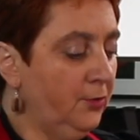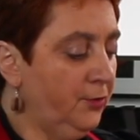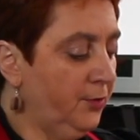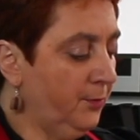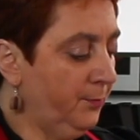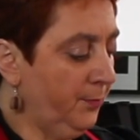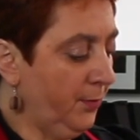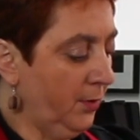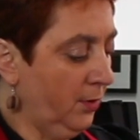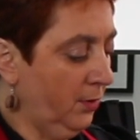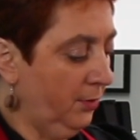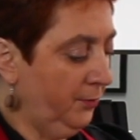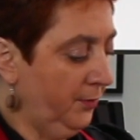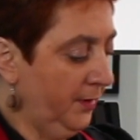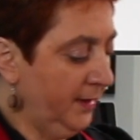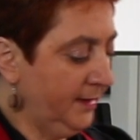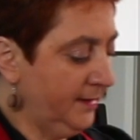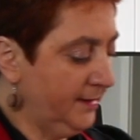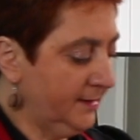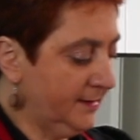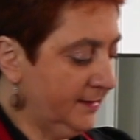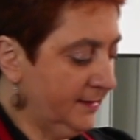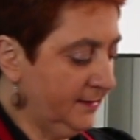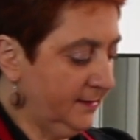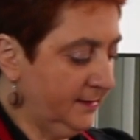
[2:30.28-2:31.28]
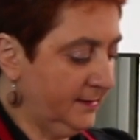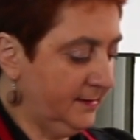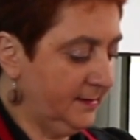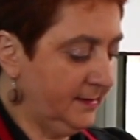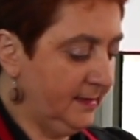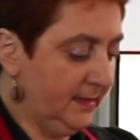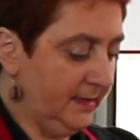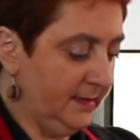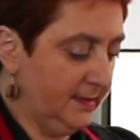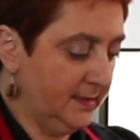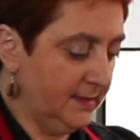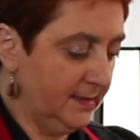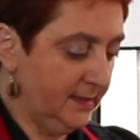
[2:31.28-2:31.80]
The bowl needs to
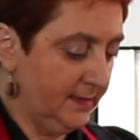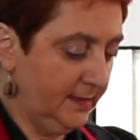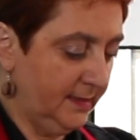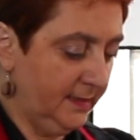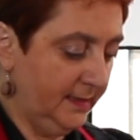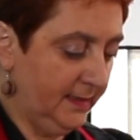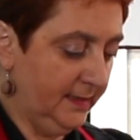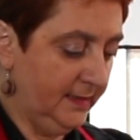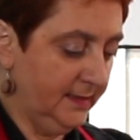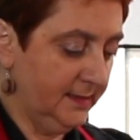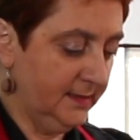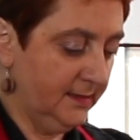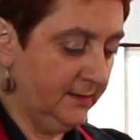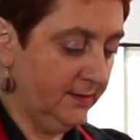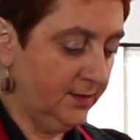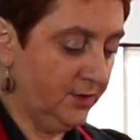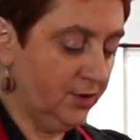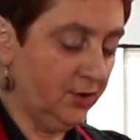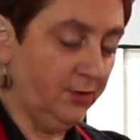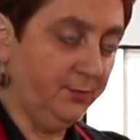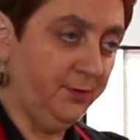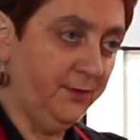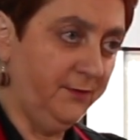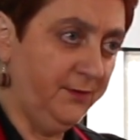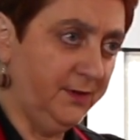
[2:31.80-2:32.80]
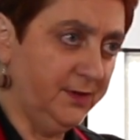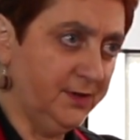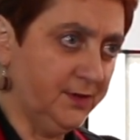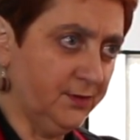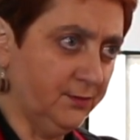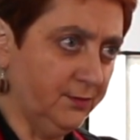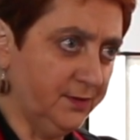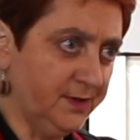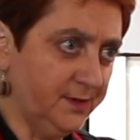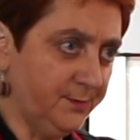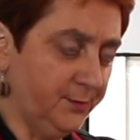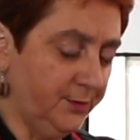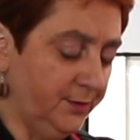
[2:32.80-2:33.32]
sit into the top of your
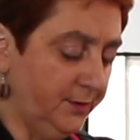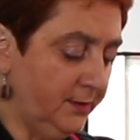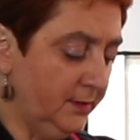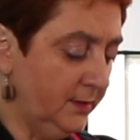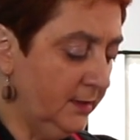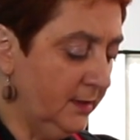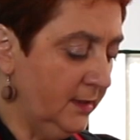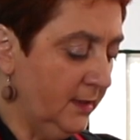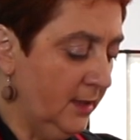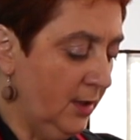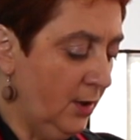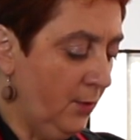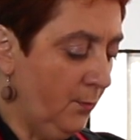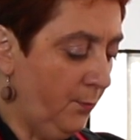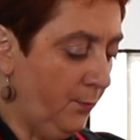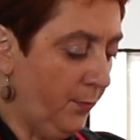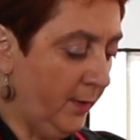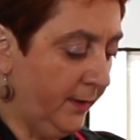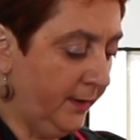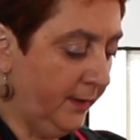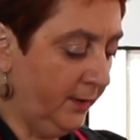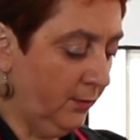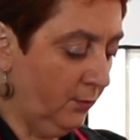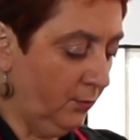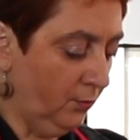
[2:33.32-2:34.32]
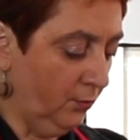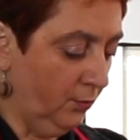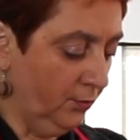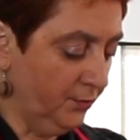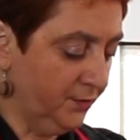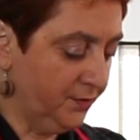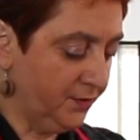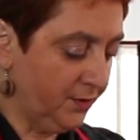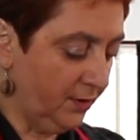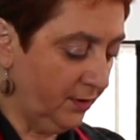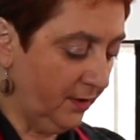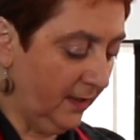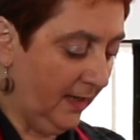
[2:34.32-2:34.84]
saucepan, but it
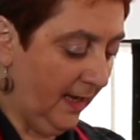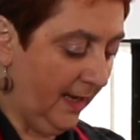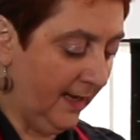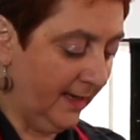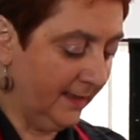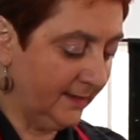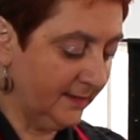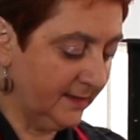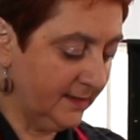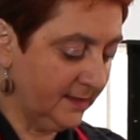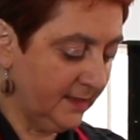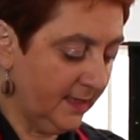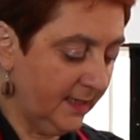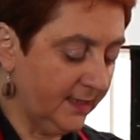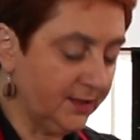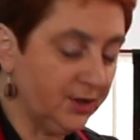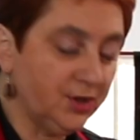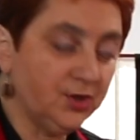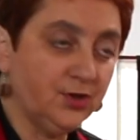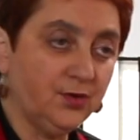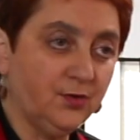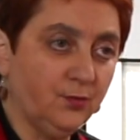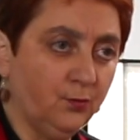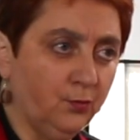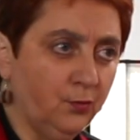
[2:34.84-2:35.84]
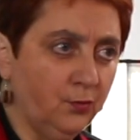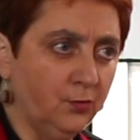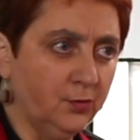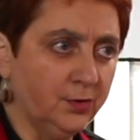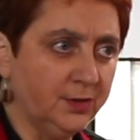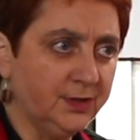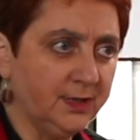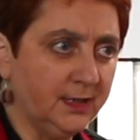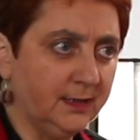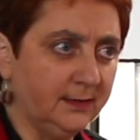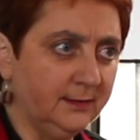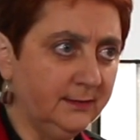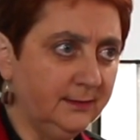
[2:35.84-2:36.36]
also can't touch the
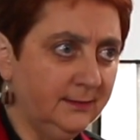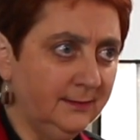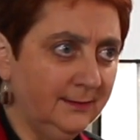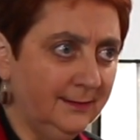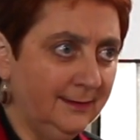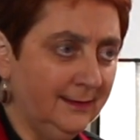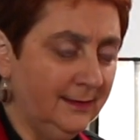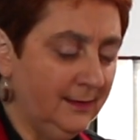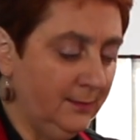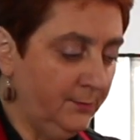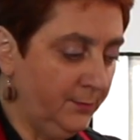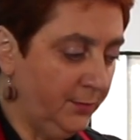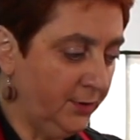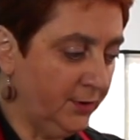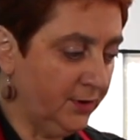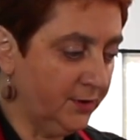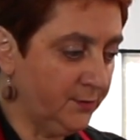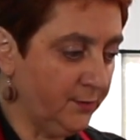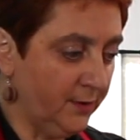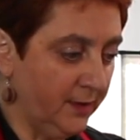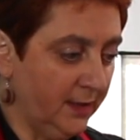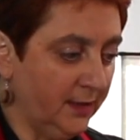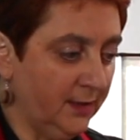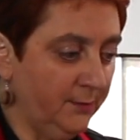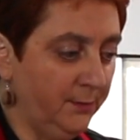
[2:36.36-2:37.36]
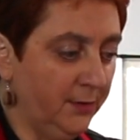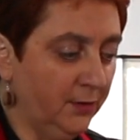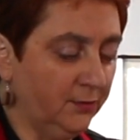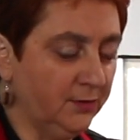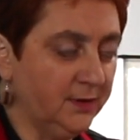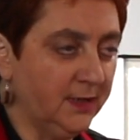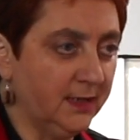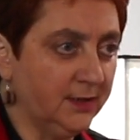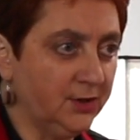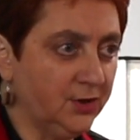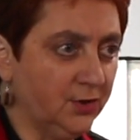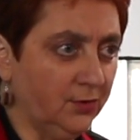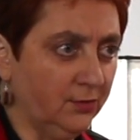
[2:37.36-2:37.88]
water because we're going to
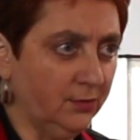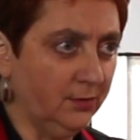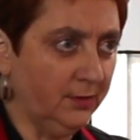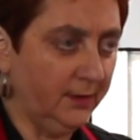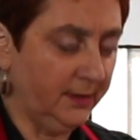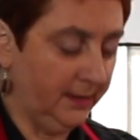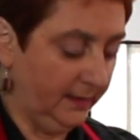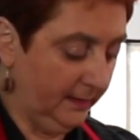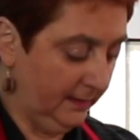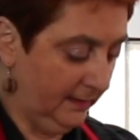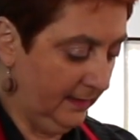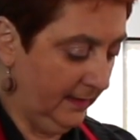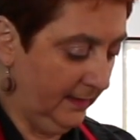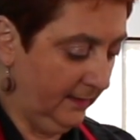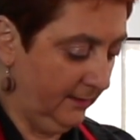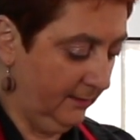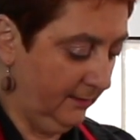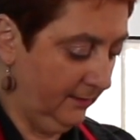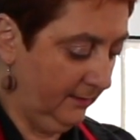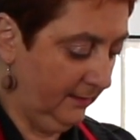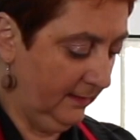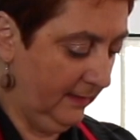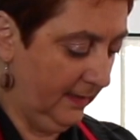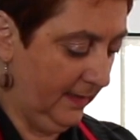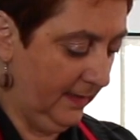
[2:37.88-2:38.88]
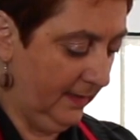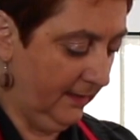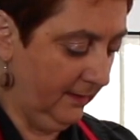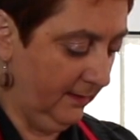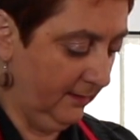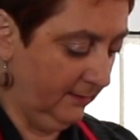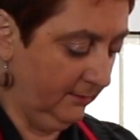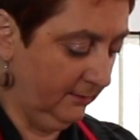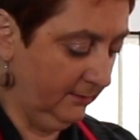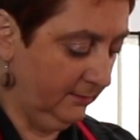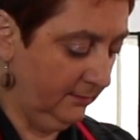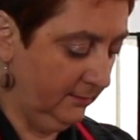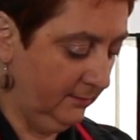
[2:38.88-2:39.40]
melt our chocolate in that
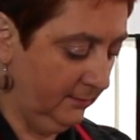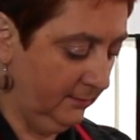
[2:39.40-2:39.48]
now.